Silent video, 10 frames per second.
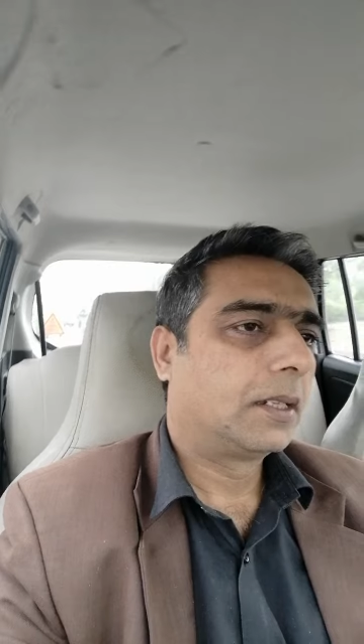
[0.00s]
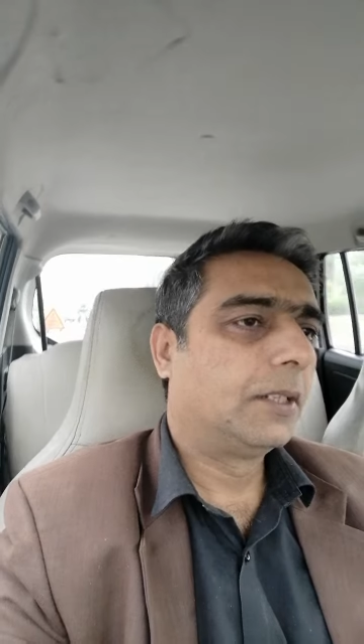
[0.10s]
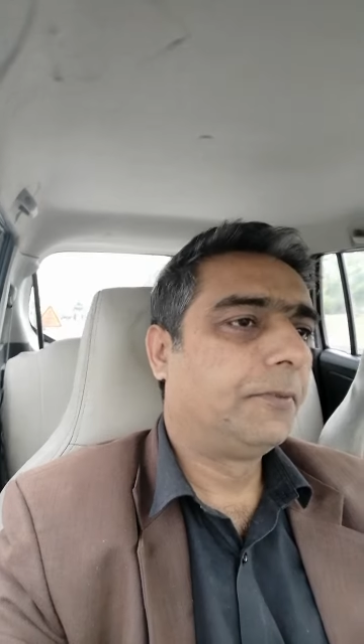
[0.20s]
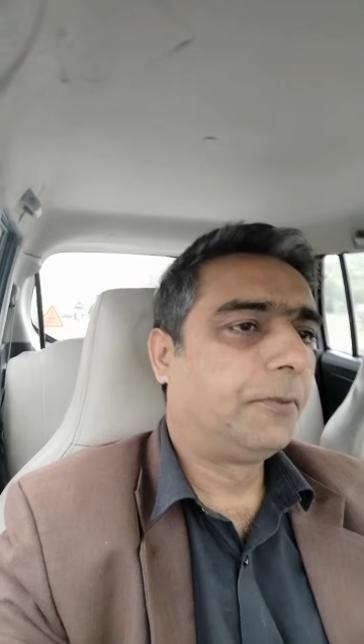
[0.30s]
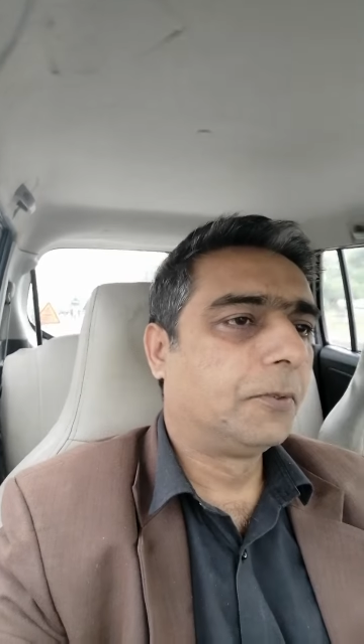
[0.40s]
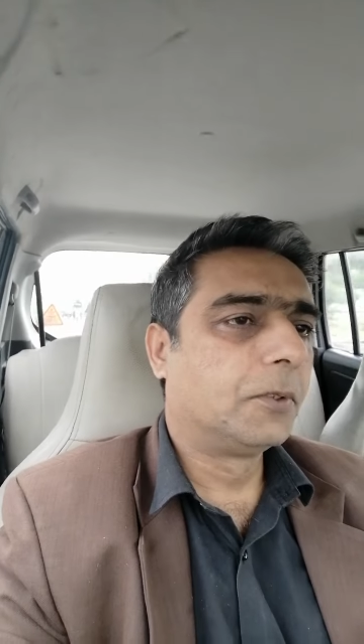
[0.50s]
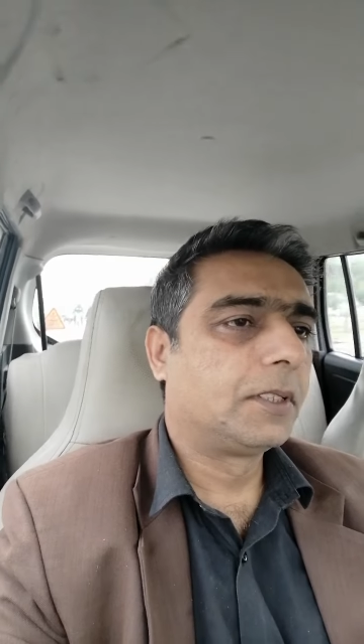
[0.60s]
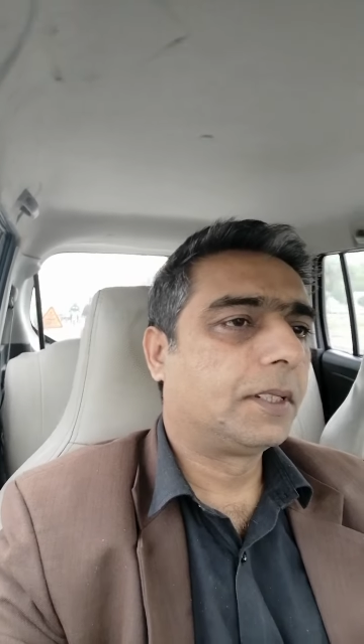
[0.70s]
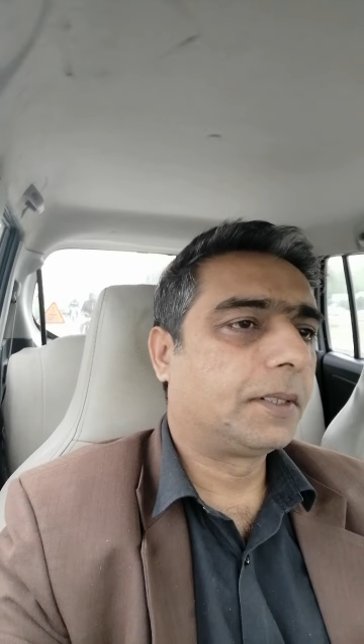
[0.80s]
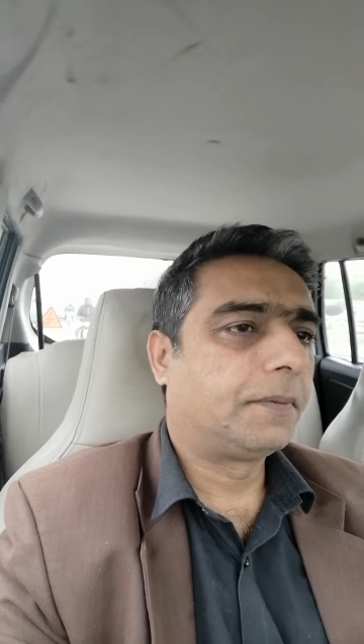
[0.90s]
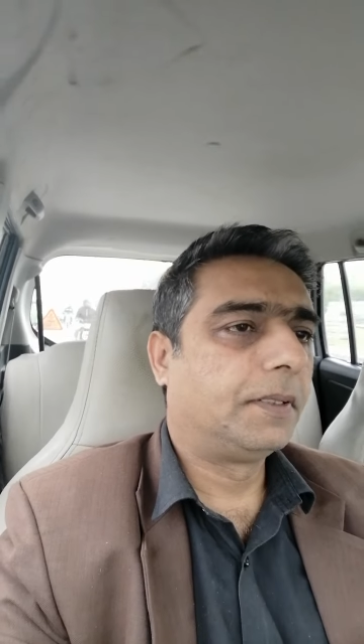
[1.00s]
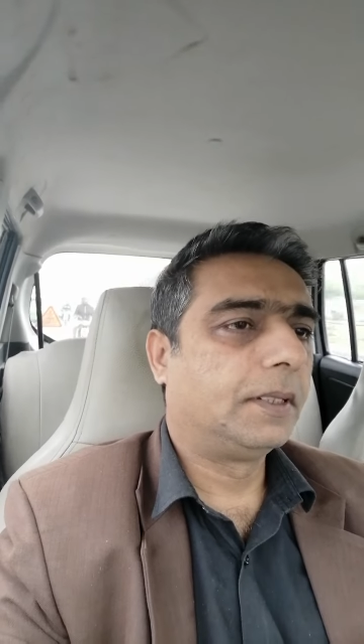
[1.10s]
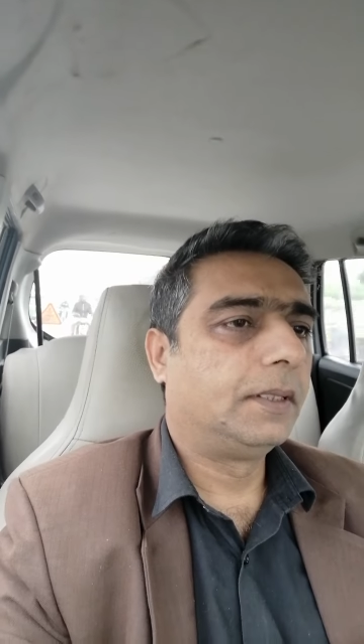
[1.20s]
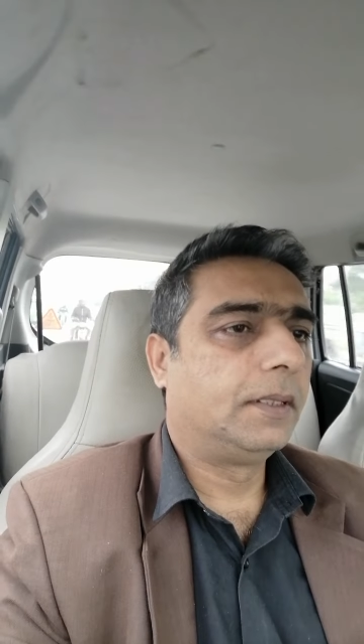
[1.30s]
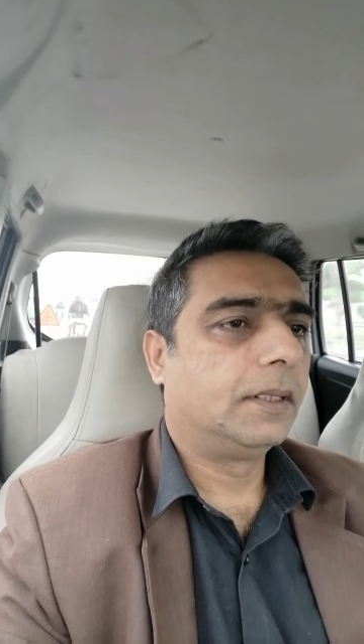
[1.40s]
confuse it
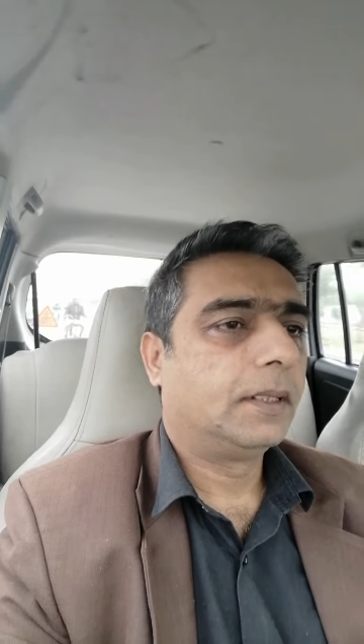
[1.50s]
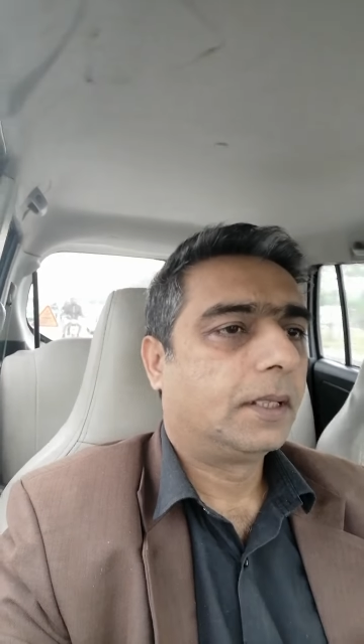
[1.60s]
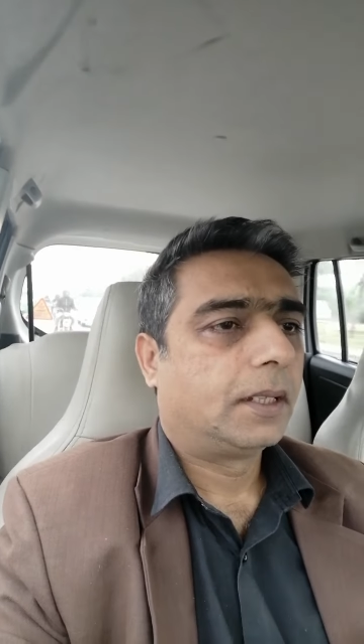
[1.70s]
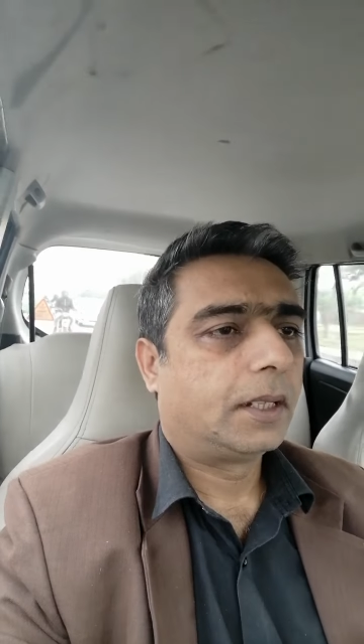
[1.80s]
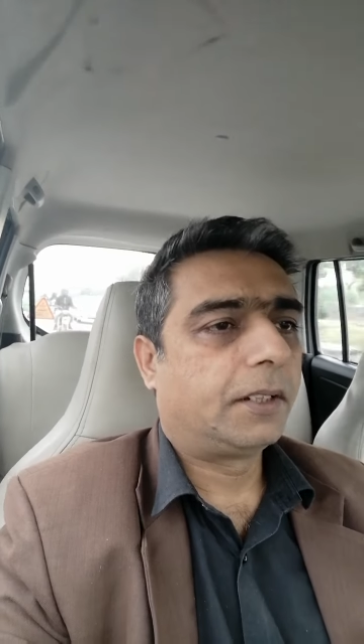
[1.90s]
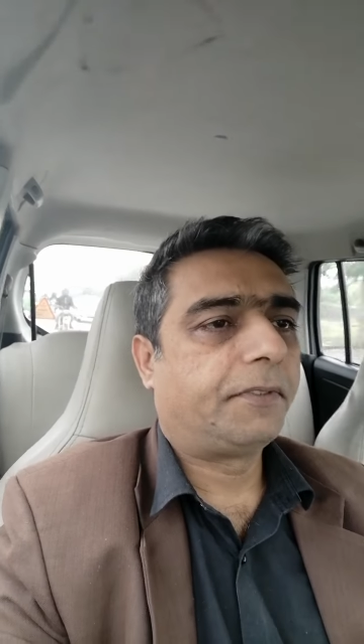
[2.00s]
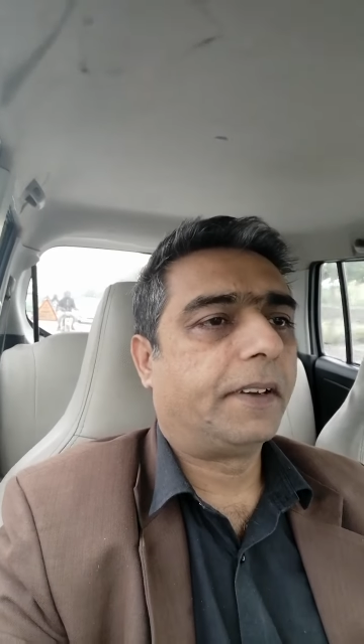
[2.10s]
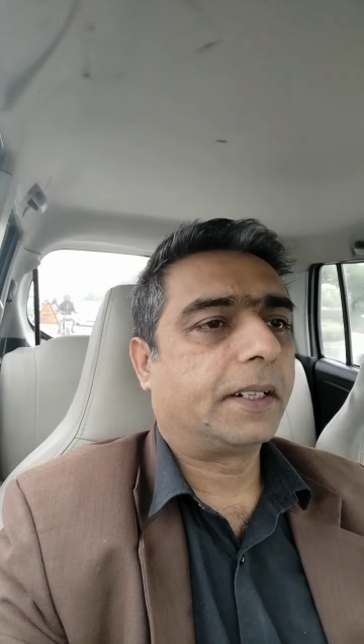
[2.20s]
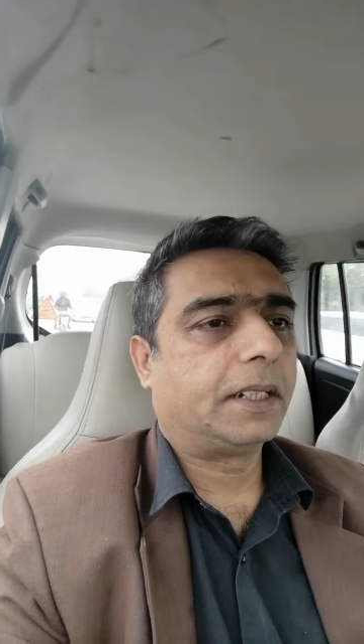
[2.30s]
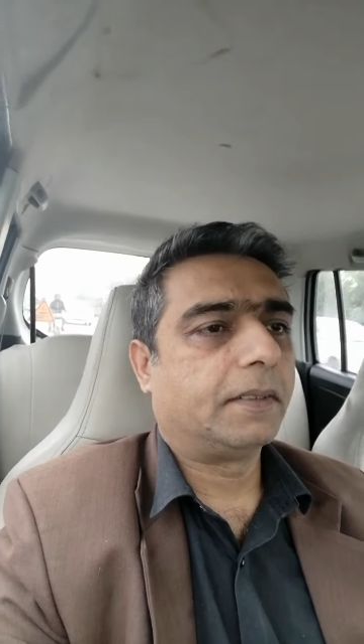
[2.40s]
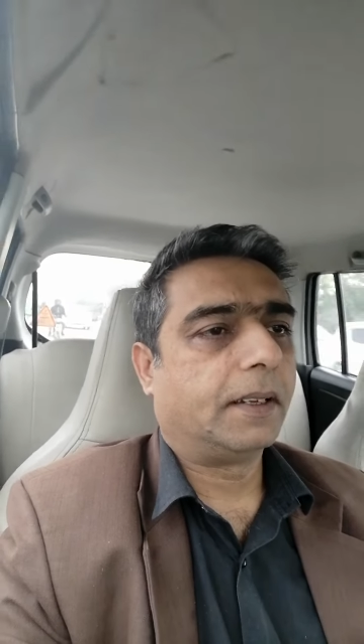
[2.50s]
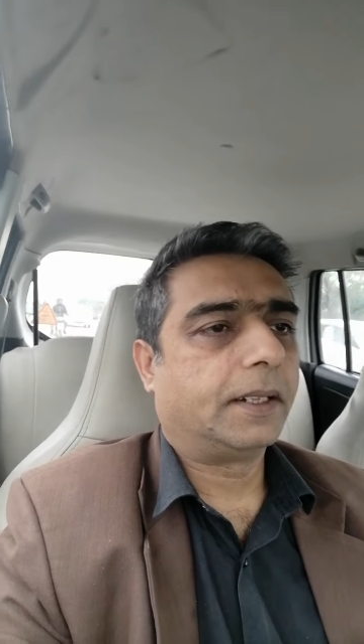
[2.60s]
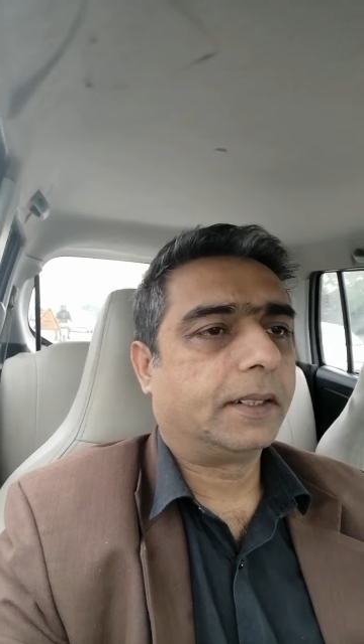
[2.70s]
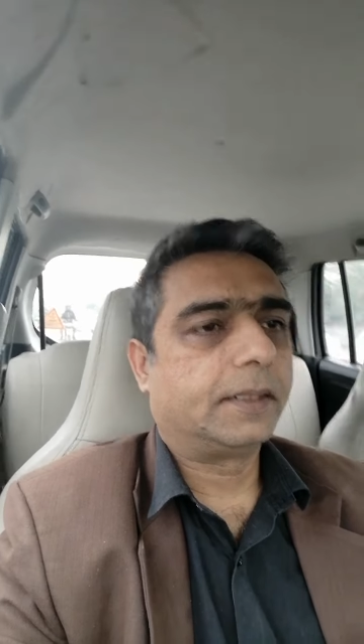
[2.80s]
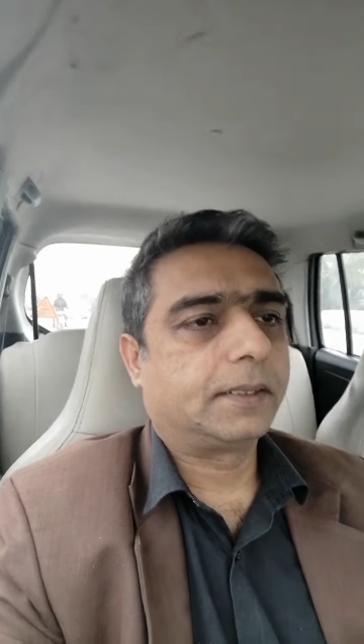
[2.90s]
with refractive
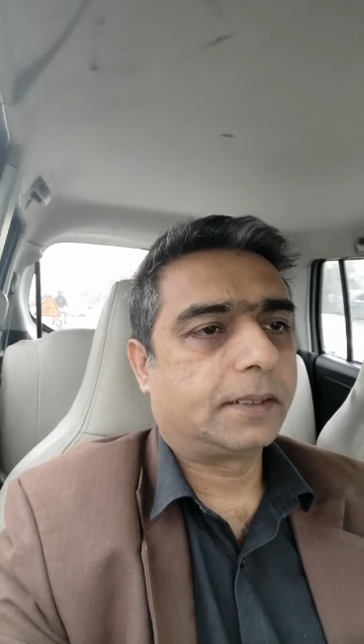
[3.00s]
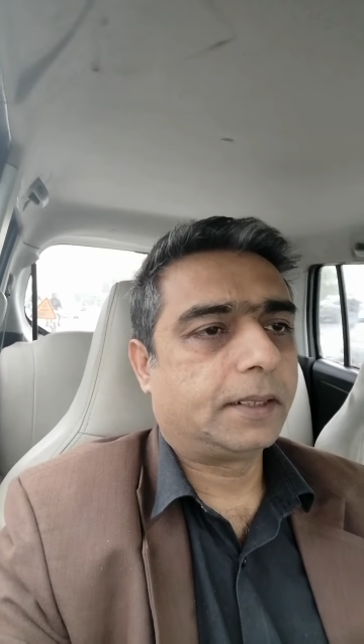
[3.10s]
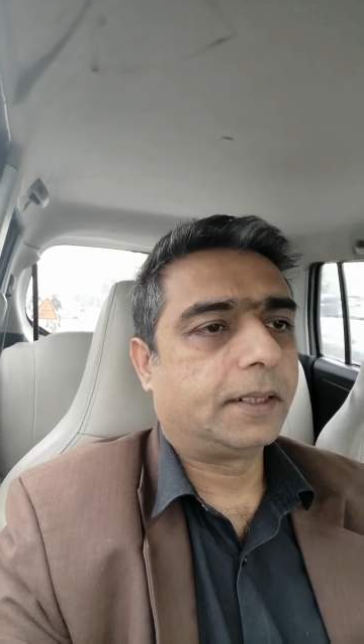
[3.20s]
errors.